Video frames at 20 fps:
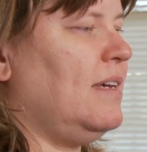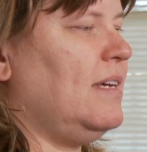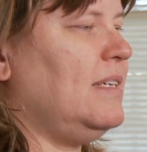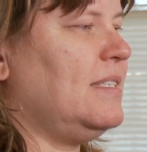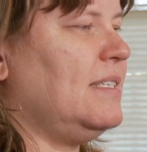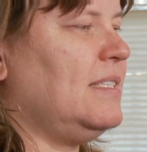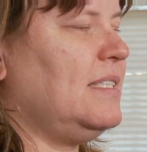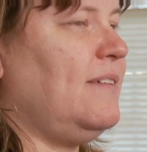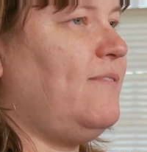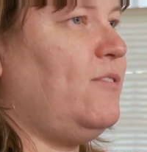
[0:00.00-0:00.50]

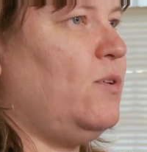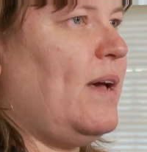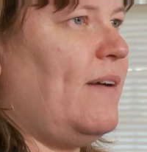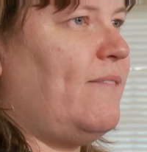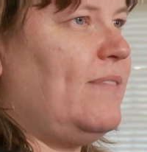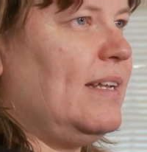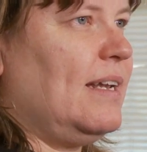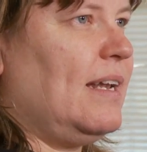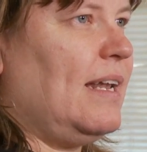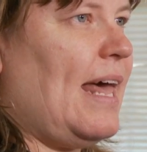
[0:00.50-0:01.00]
is as if you
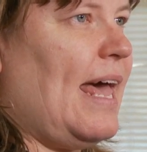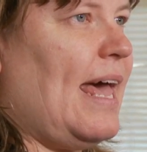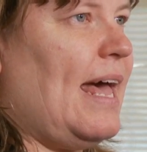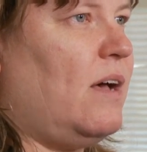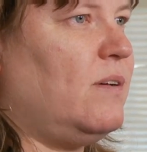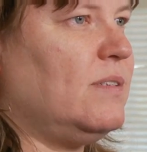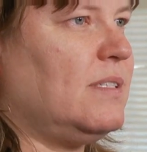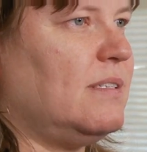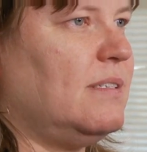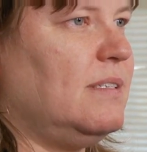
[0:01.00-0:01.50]
have little
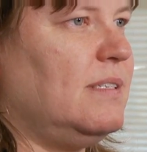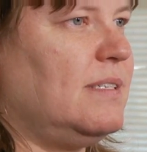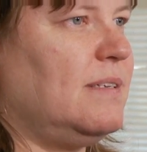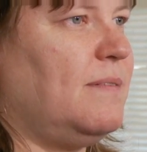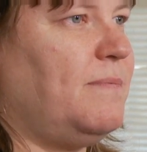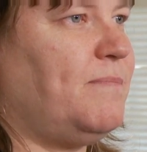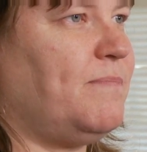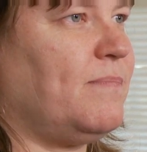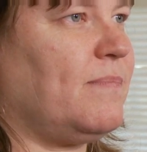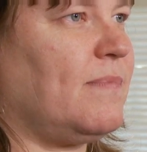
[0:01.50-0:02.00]
houses,